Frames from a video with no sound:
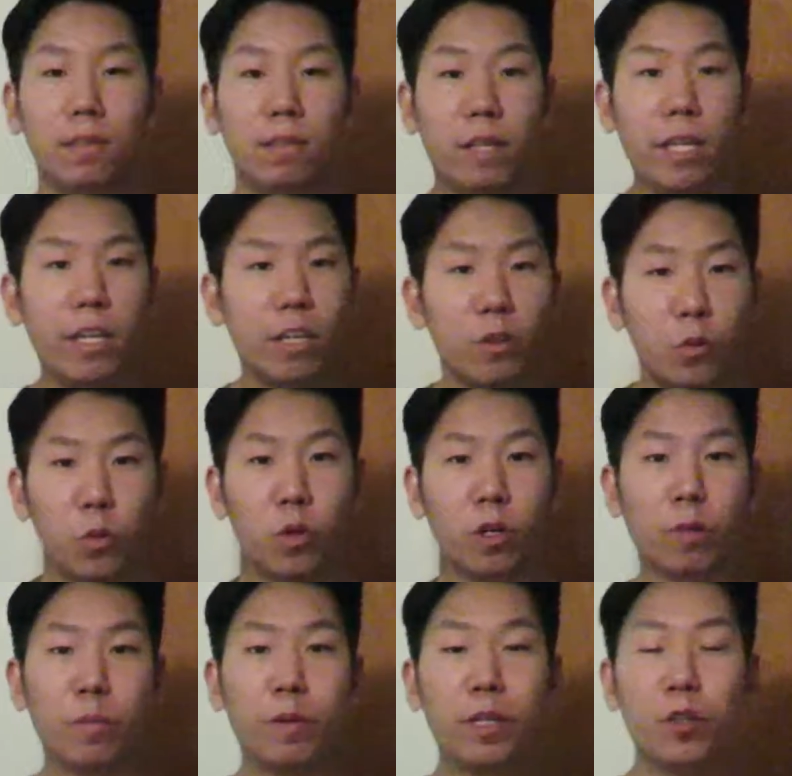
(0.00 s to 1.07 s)
Today
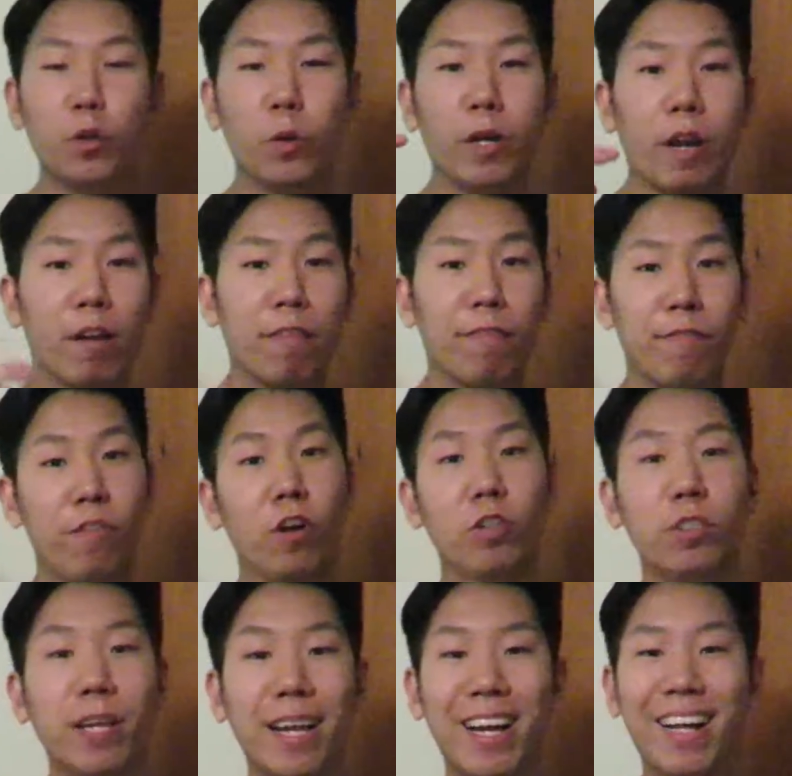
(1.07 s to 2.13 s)
we'll be doing our
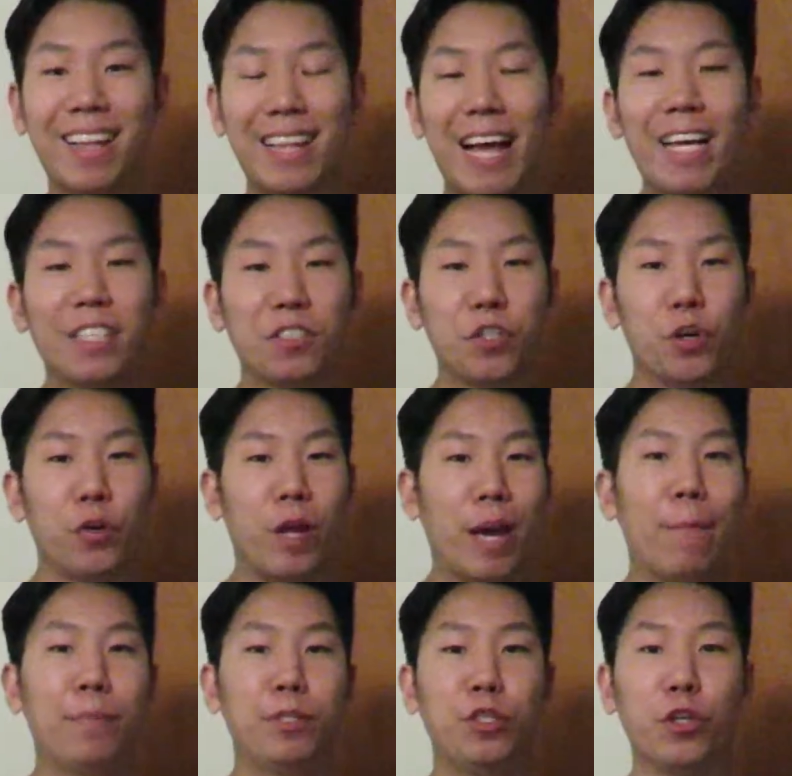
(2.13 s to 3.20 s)
first class note
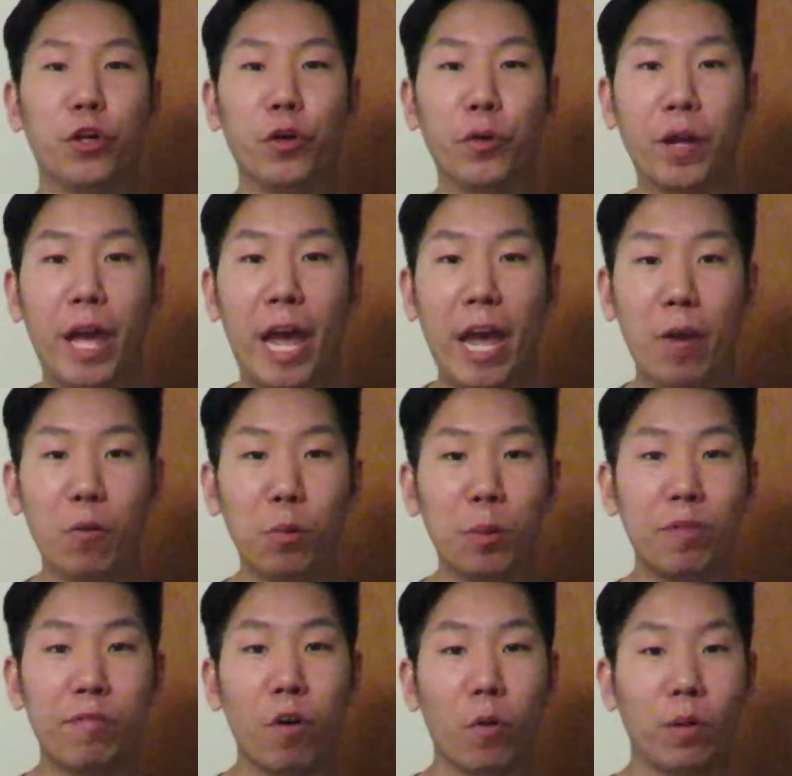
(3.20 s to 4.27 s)
episode and we'll
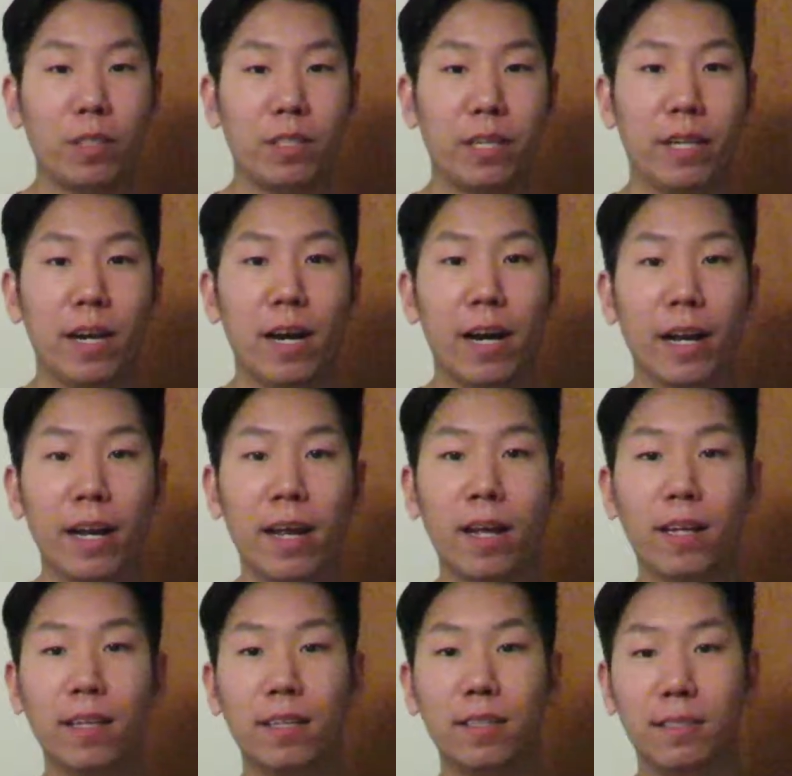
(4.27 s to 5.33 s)
be focusing on
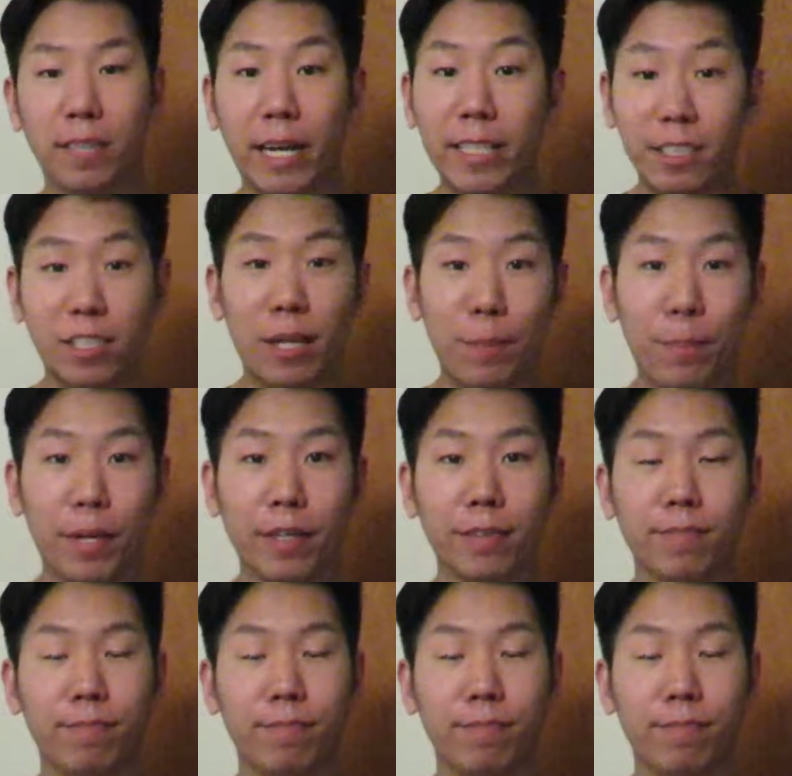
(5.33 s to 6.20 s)
sidestepping.